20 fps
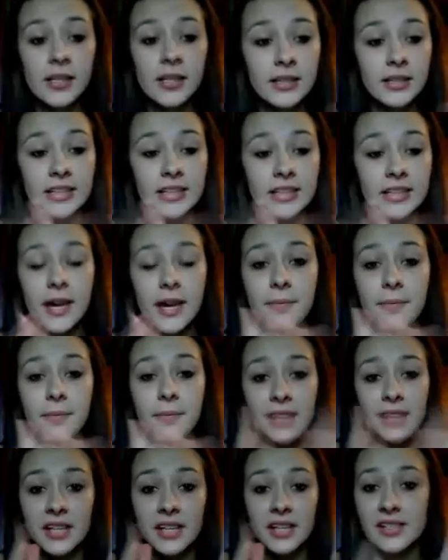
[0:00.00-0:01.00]
yeah,
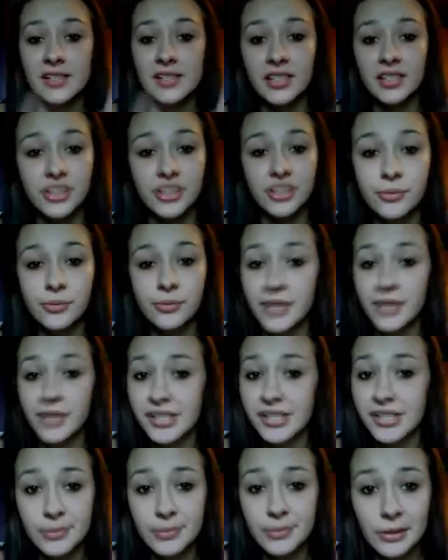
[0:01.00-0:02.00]
I'll see you
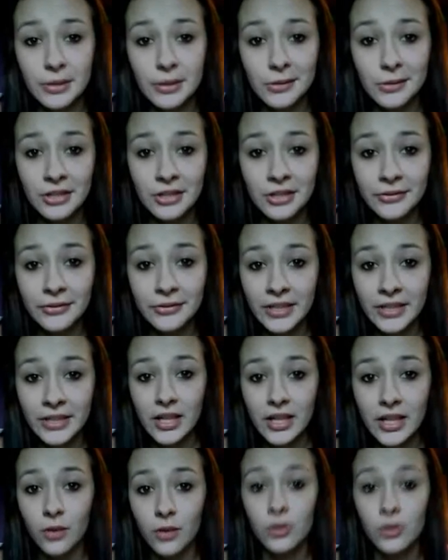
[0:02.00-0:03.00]
next week with a new
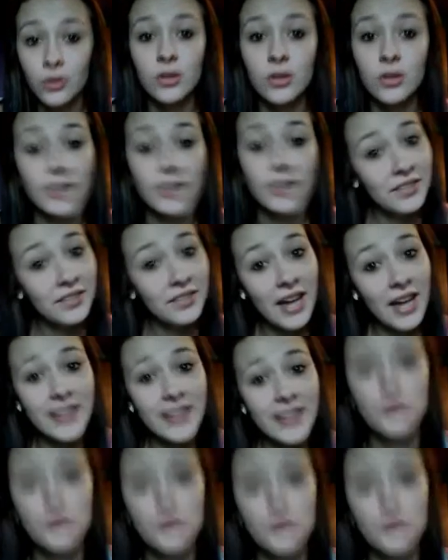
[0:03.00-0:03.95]
video. Love you guys.